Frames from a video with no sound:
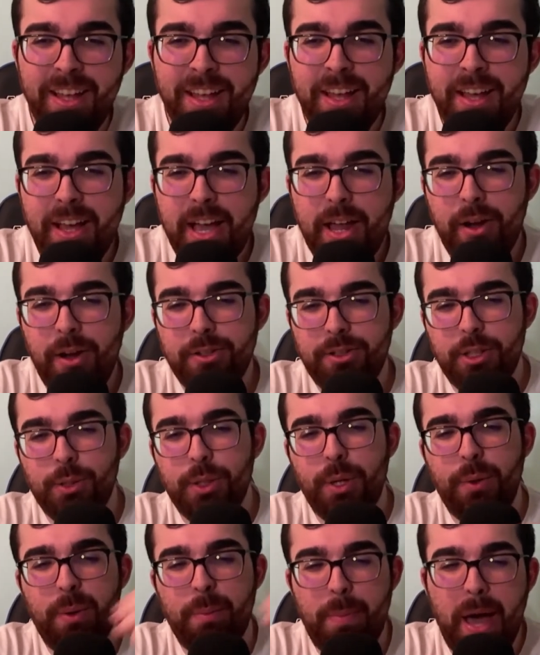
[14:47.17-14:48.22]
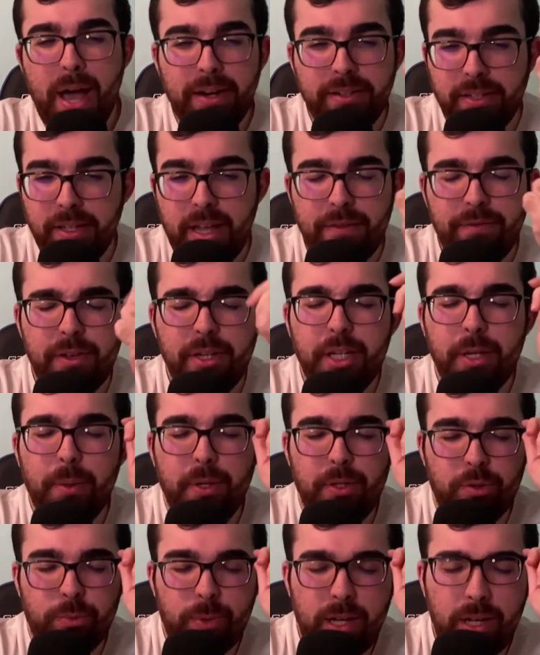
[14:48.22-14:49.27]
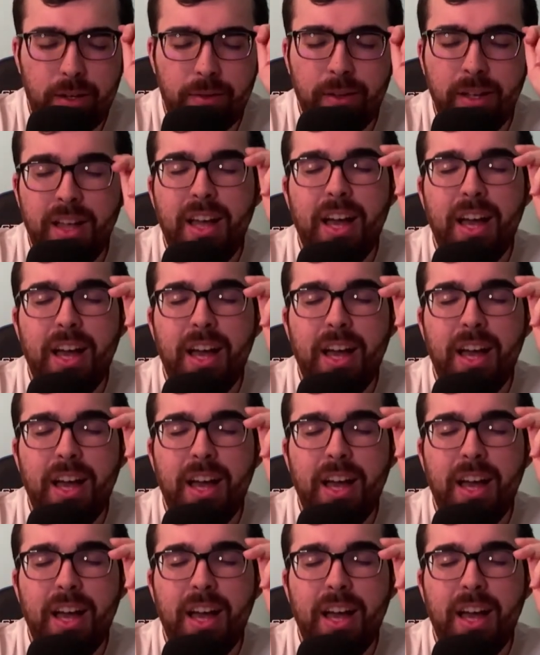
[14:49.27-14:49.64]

And also going back to that video as well,